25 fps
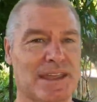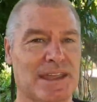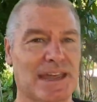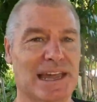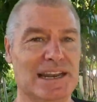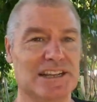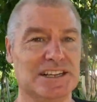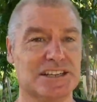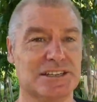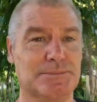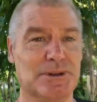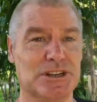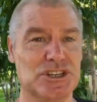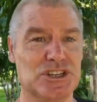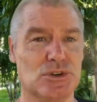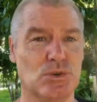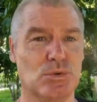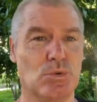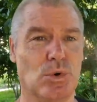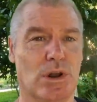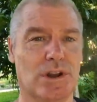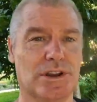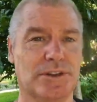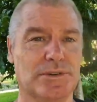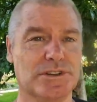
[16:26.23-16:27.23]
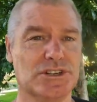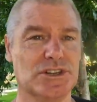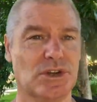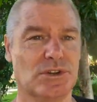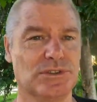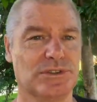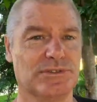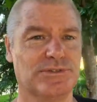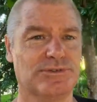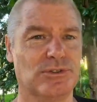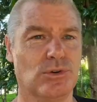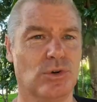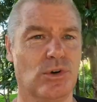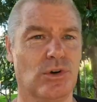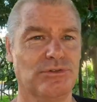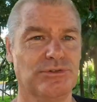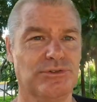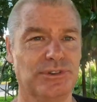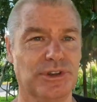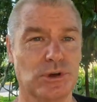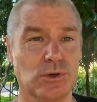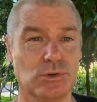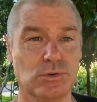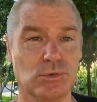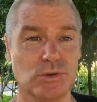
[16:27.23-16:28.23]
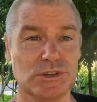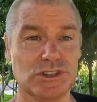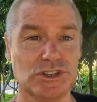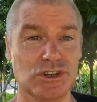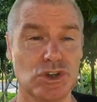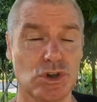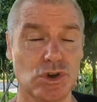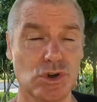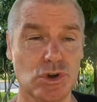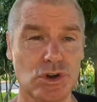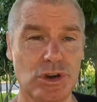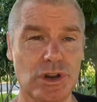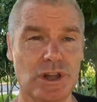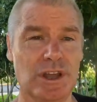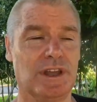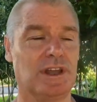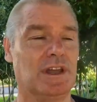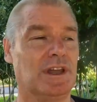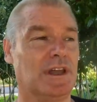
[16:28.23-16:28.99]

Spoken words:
Alex Mitchell, while he was on the field, was good,